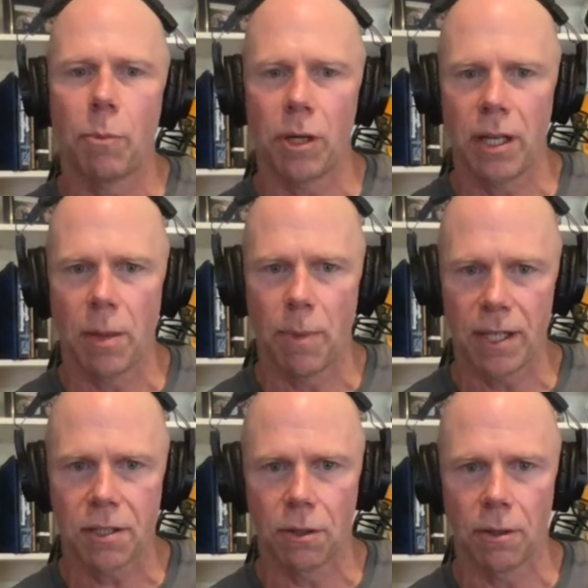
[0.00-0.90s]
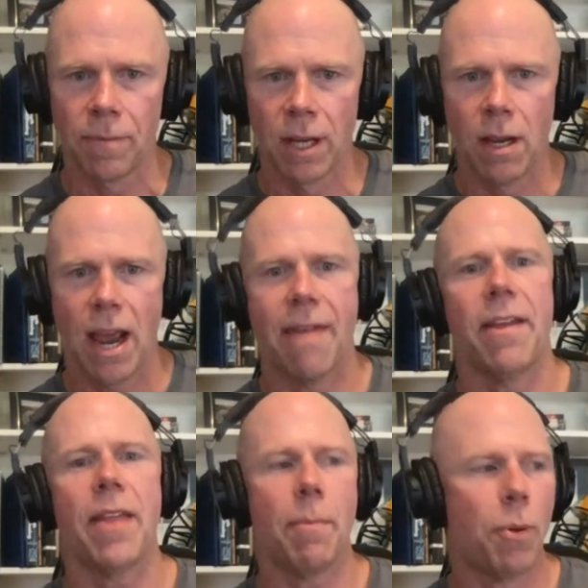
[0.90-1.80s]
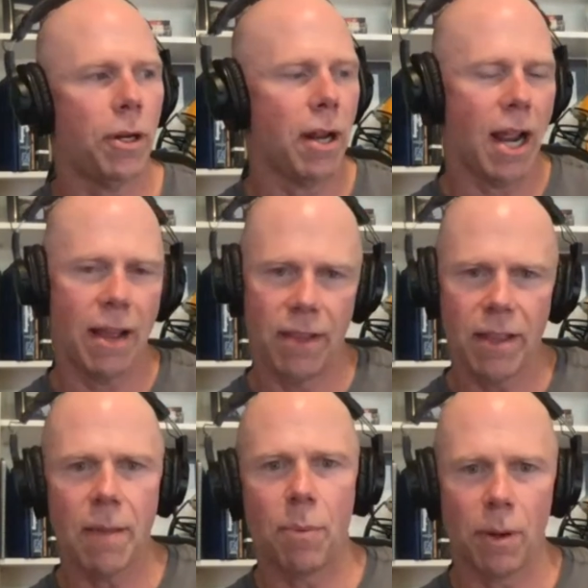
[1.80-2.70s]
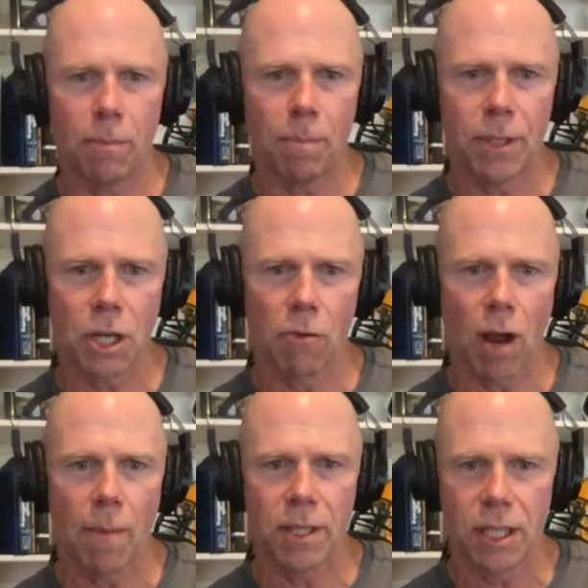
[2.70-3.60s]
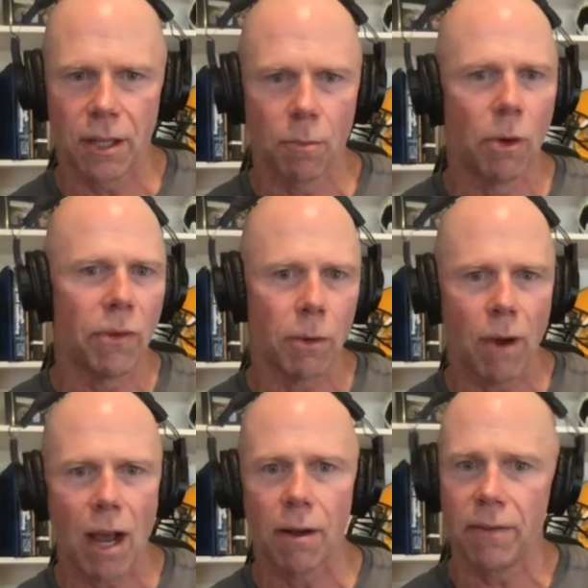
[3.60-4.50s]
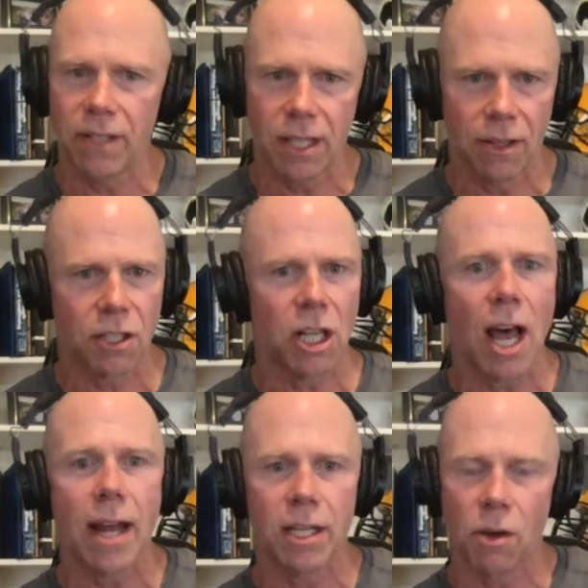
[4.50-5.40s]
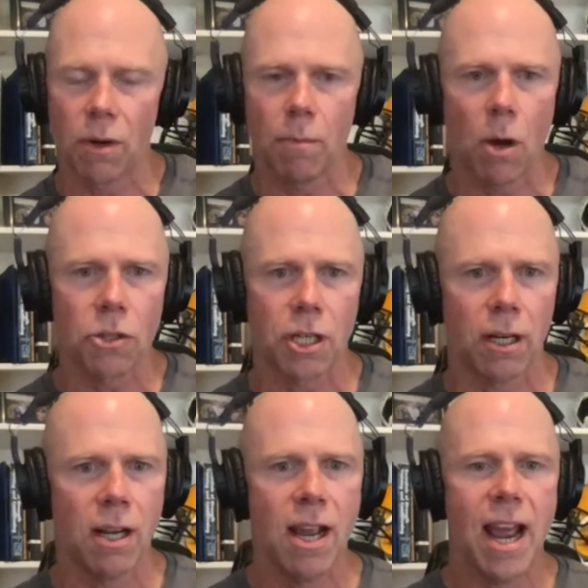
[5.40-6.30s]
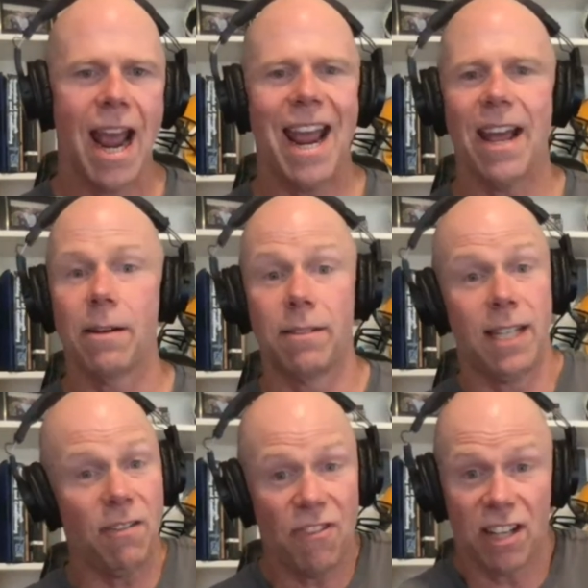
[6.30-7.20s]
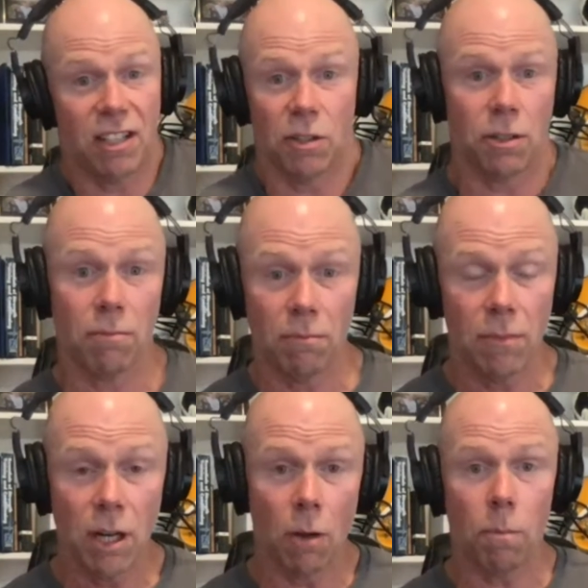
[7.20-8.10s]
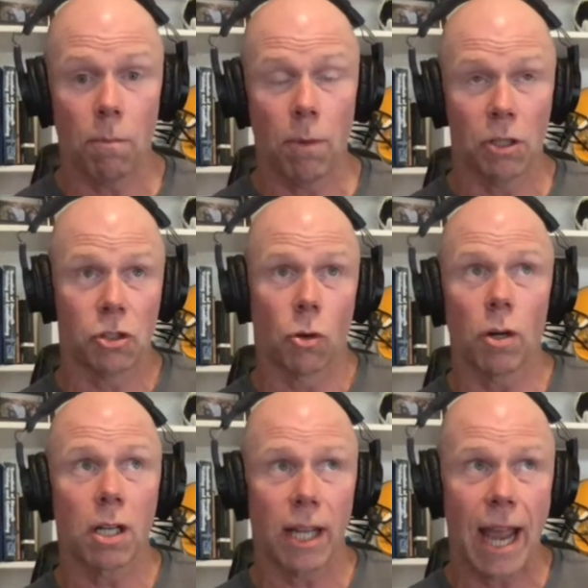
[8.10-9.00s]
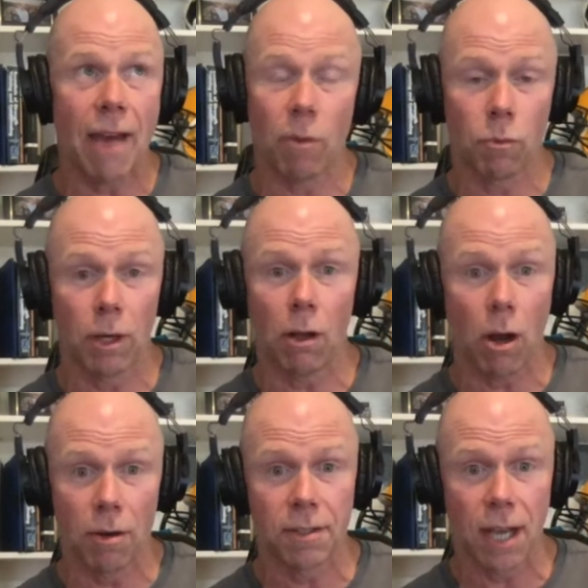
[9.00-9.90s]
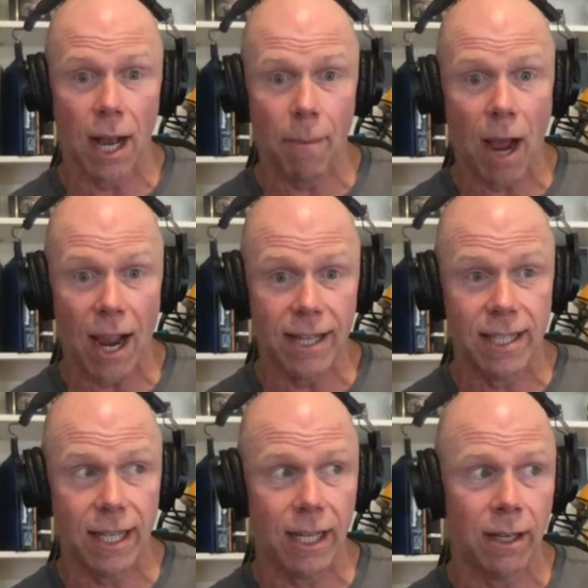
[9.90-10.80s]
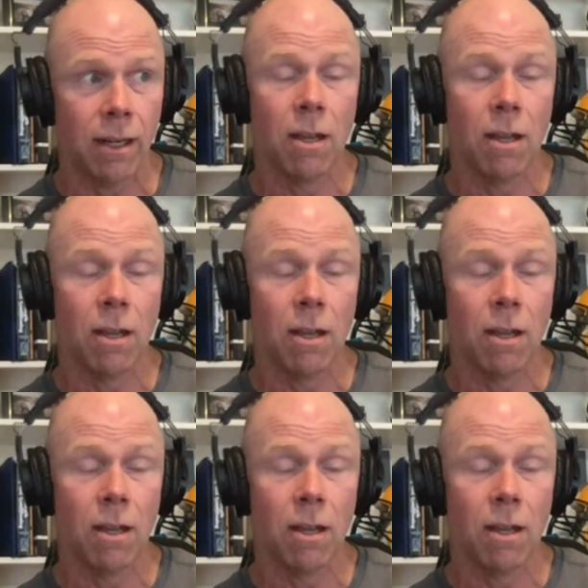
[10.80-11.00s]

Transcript: in the pistol, and then they put Bijan Robinson. They're moving around. If he's in the slide, he's going in motion. And defenses, historically have a real hard time IDing